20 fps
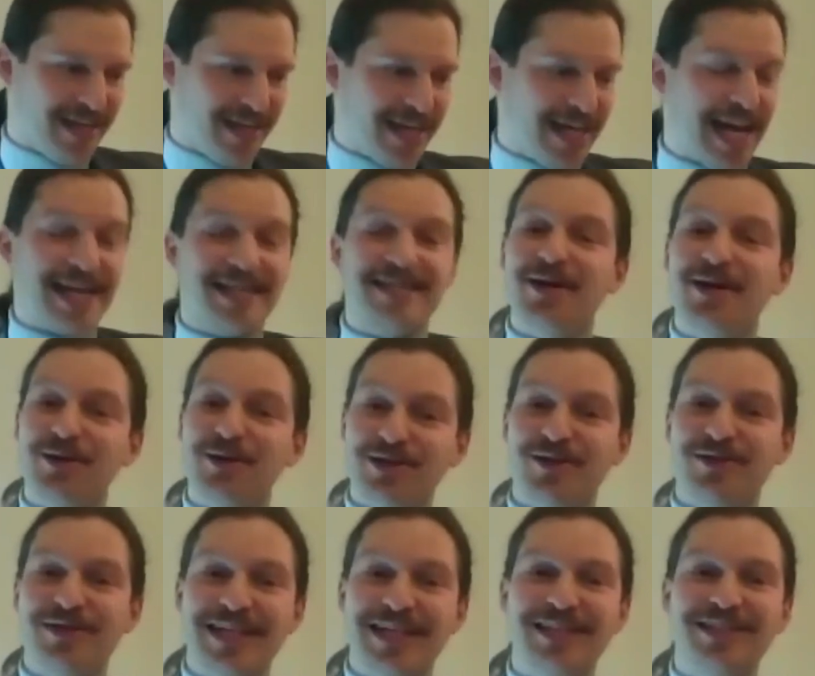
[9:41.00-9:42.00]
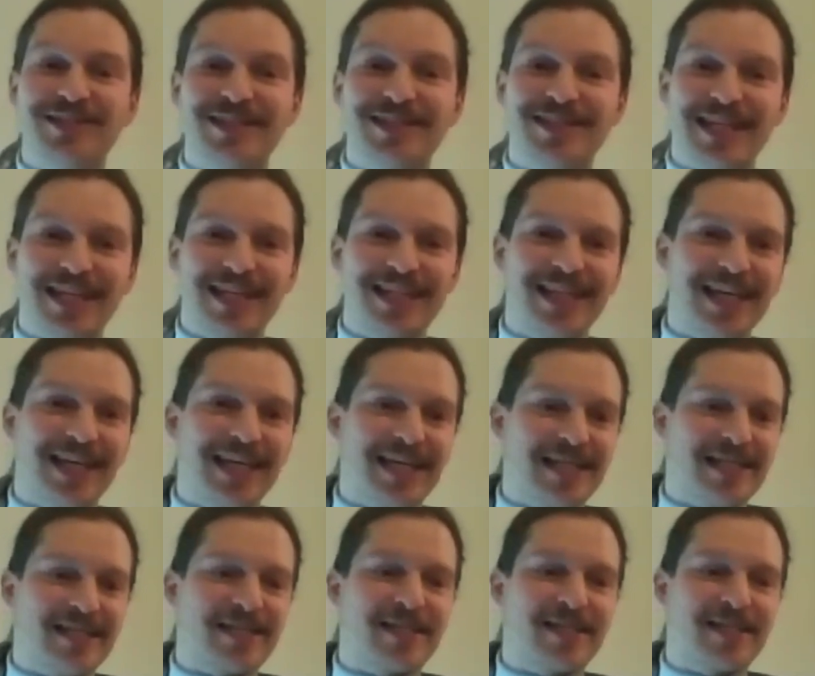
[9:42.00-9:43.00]
And also the interesting thing
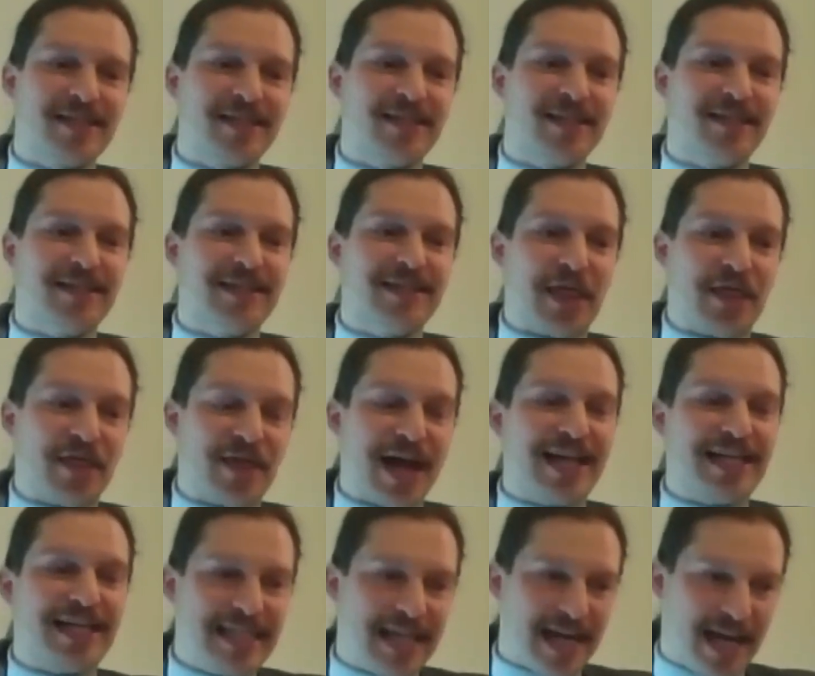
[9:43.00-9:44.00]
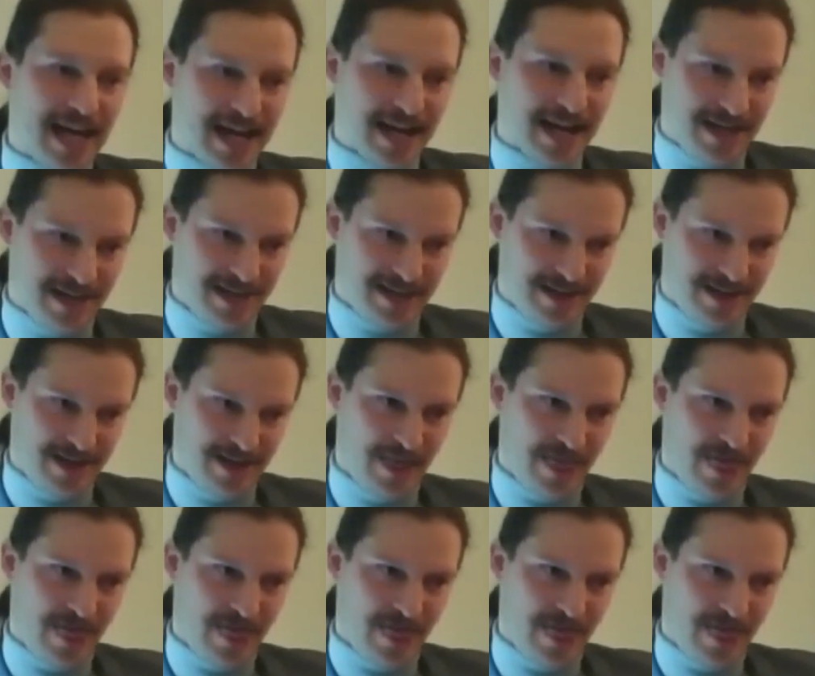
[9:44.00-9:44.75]
is that day